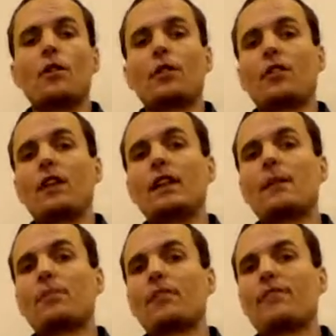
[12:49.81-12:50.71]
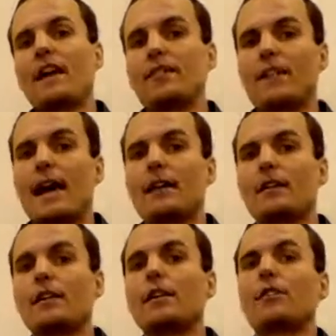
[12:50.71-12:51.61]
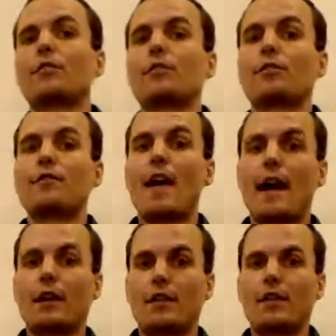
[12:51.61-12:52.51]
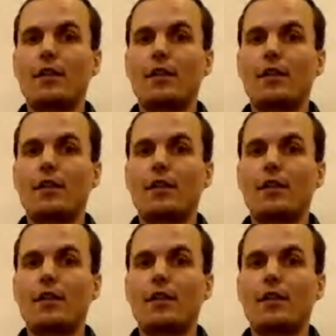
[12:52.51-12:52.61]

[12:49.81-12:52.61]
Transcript: The thing that prevents that is surfactant.